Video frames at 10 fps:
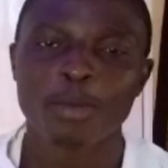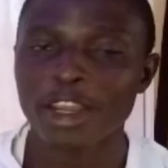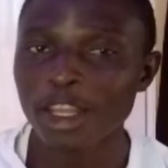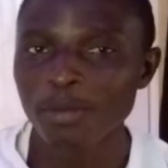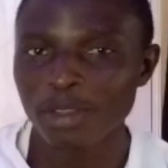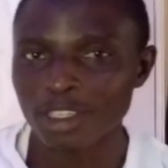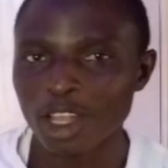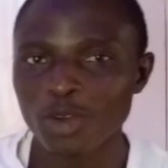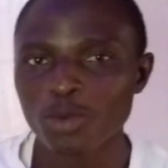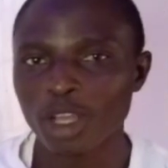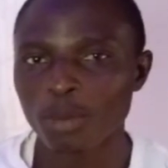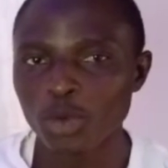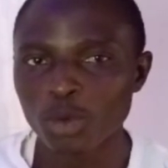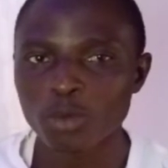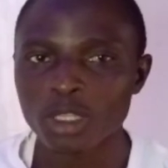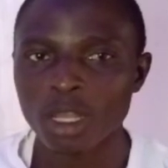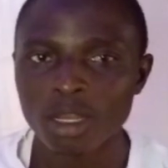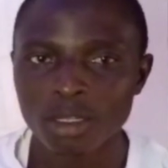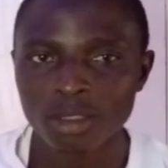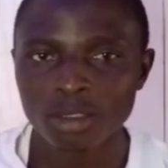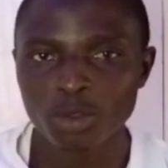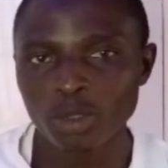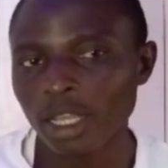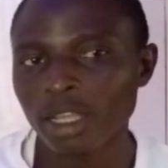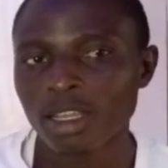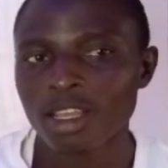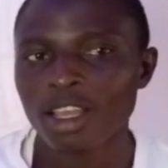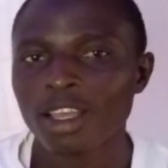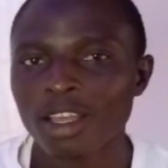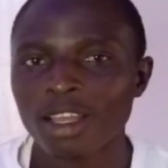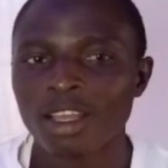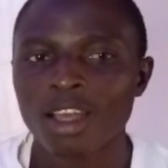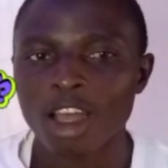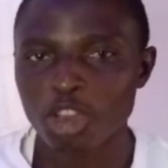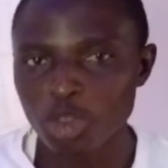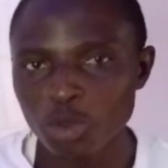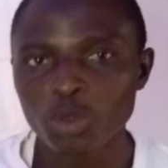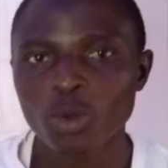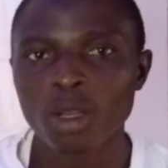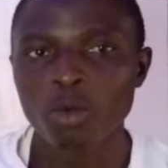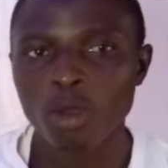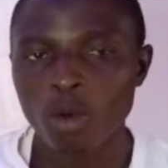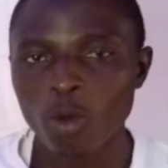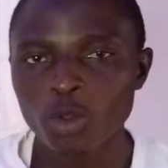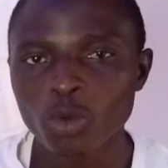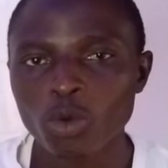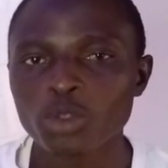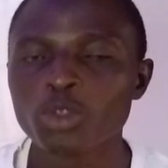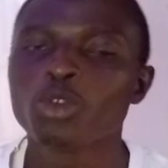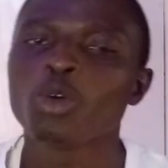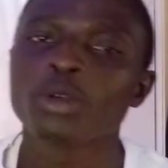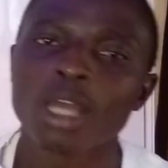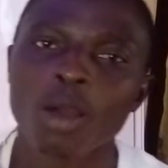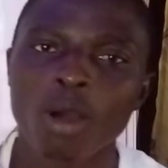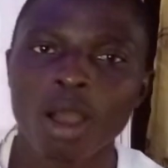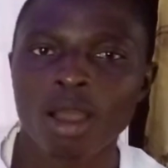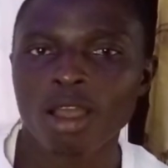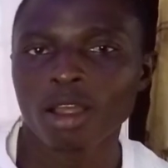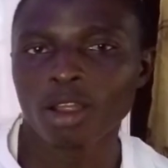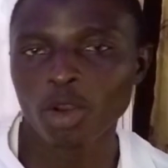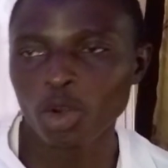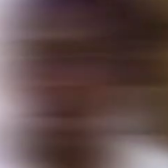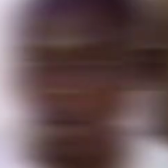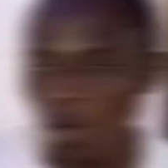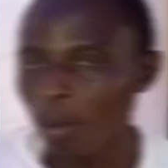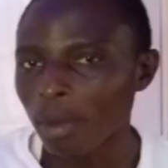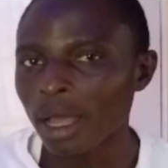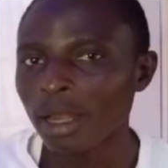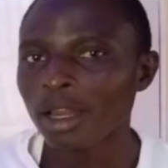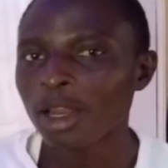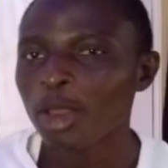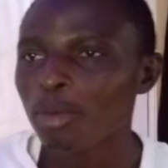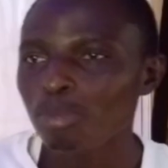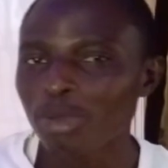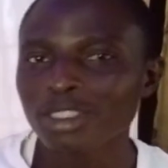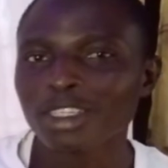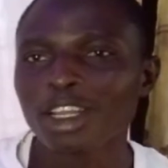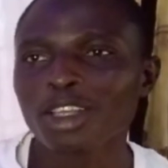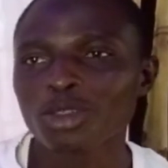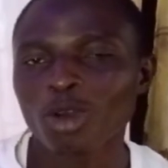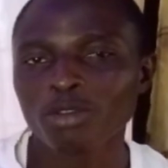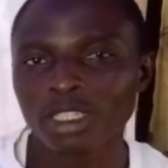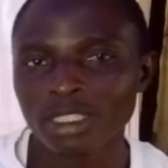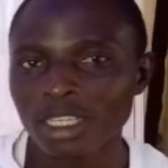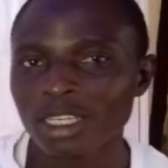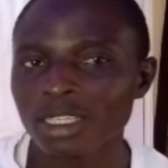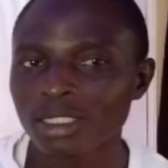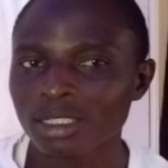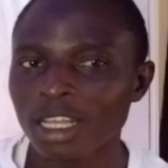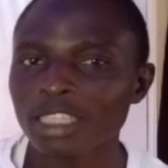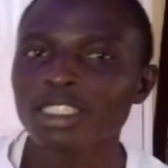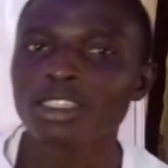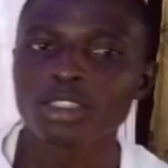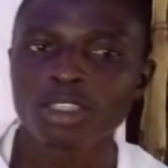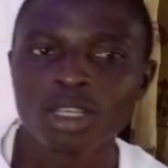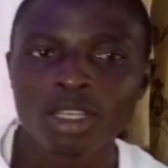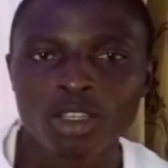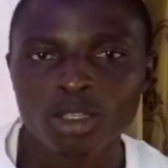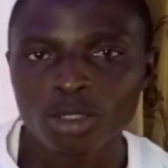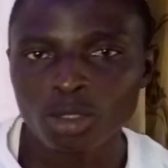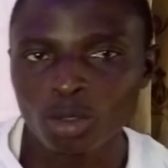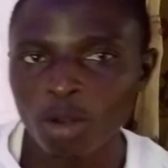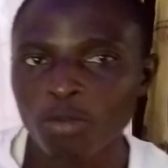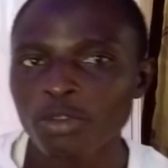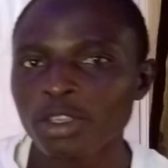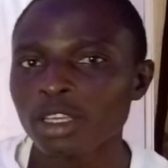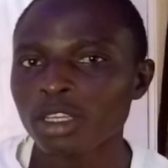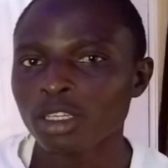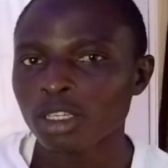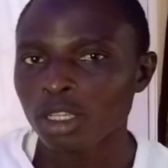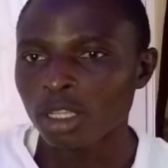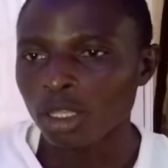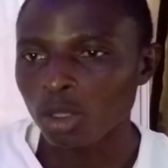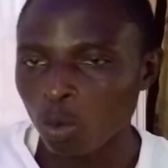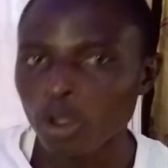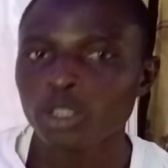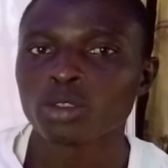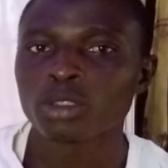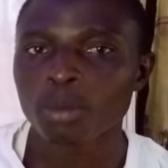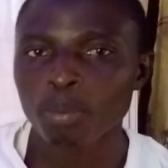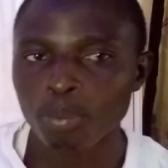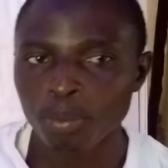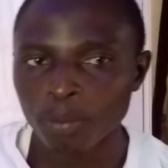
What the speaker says: My name is Aliu Kabir Musa. Today, as usual, we are going to continue with our normal business of the day, that is solving equations,